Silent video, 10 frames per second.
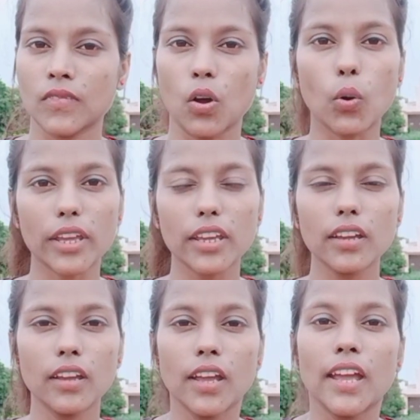Okay,
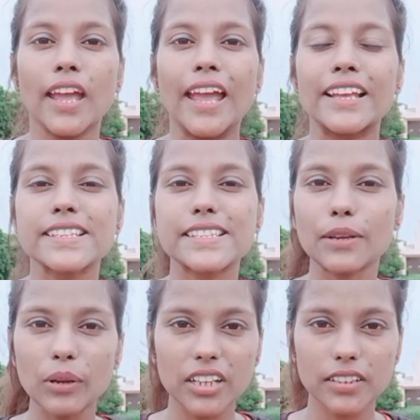
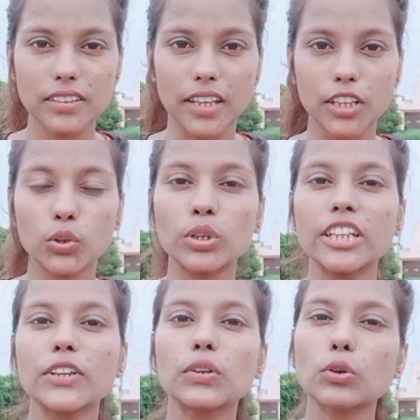similar thing you
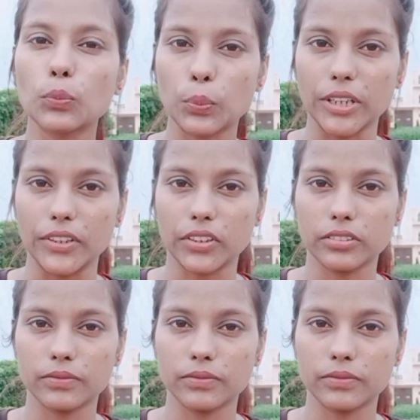need to repeat